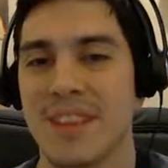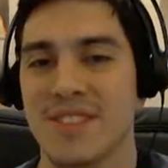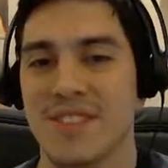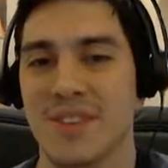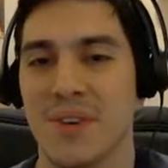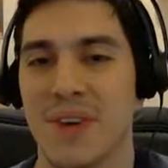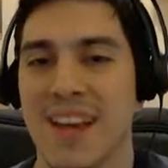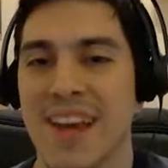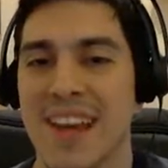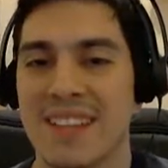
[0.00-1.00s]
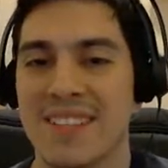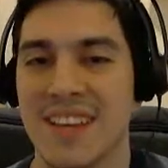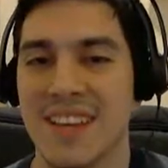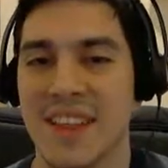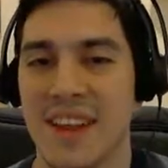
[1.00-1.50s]
so I can't
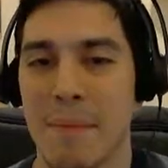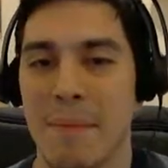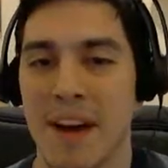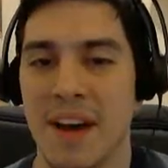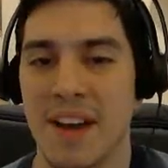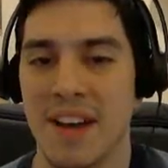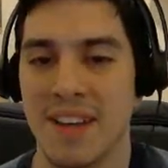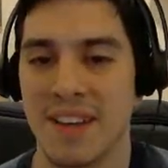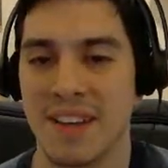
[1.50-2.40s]
say that I'm uh,